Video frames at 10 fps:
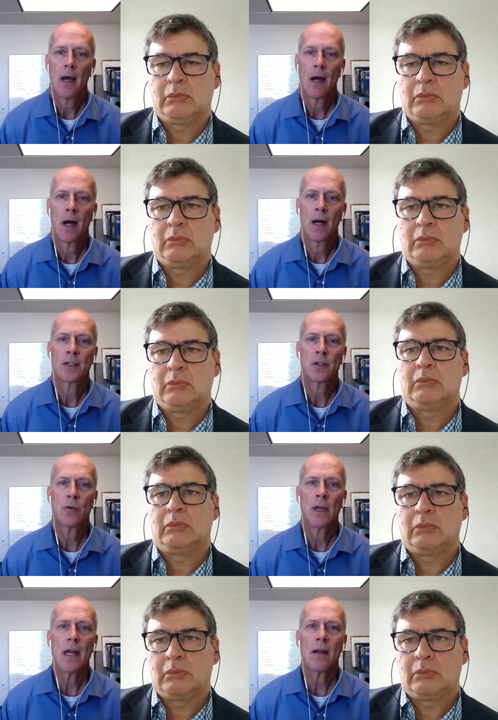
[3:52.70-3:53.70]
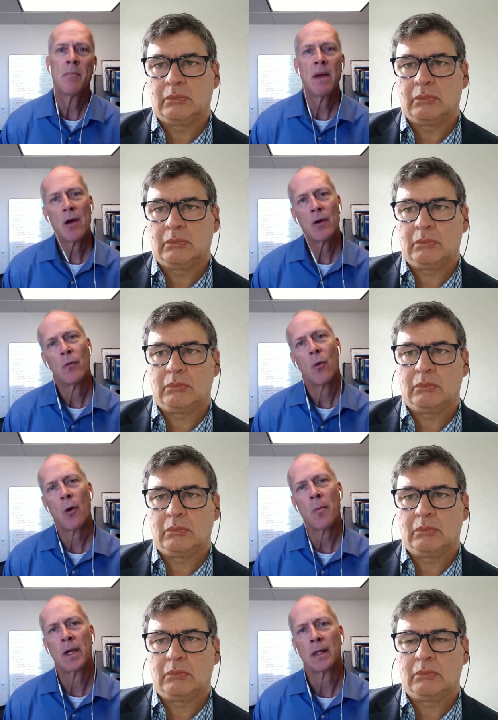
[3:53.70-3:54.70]
Speaker 1: Uh, so, that amount of
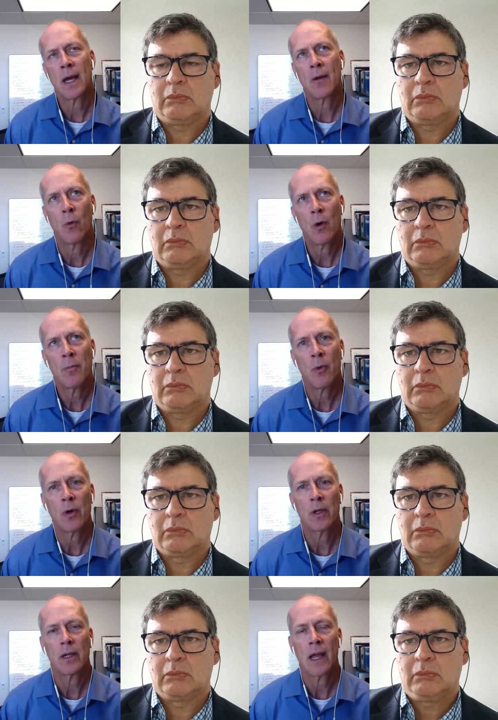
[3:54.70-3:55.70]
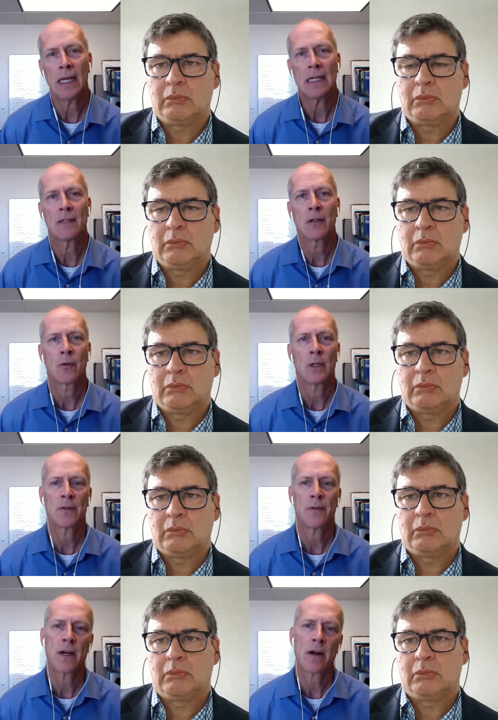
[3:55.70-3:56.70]
warming, that 1.8 degrees
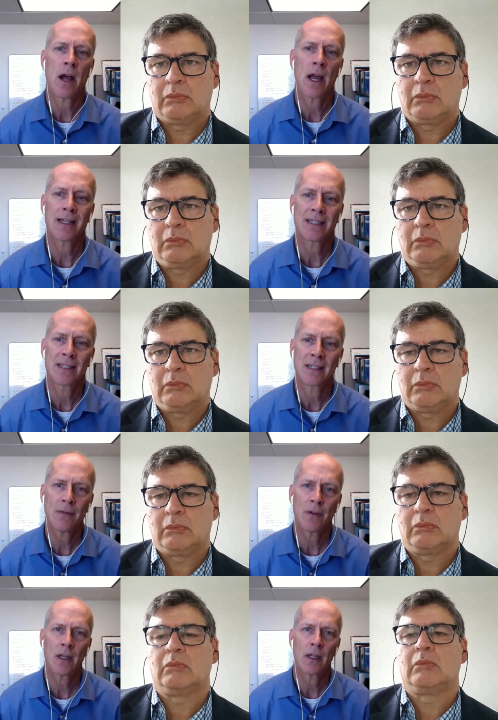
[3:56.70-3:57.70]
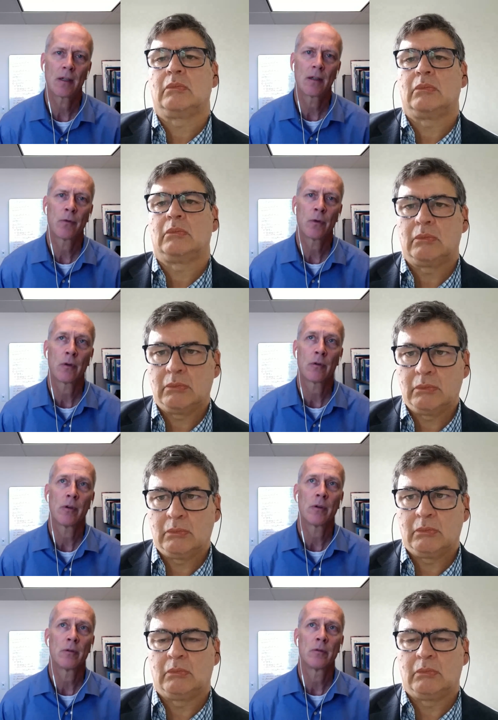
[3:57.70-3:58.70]
Fahrenheit, is significant
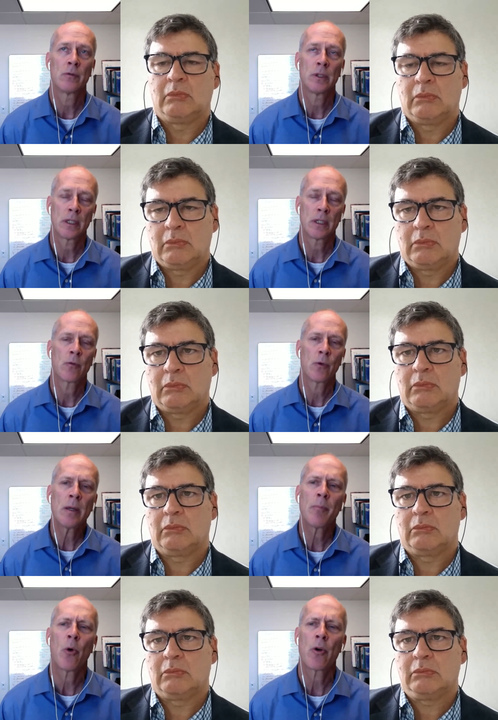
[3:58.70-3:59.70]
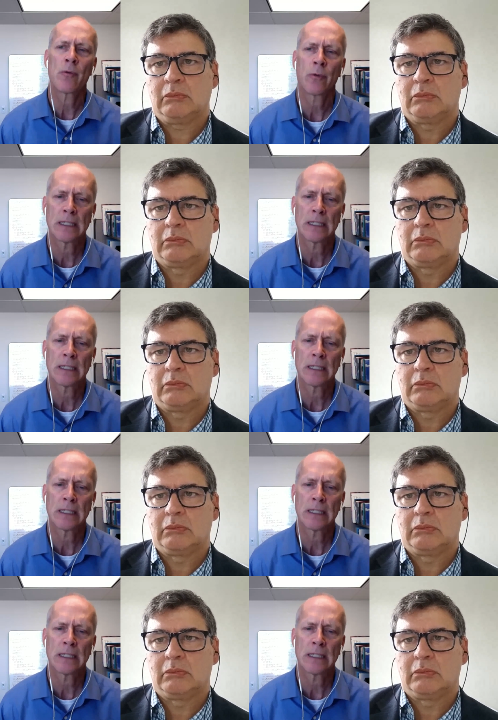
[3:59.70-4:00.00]
for really three important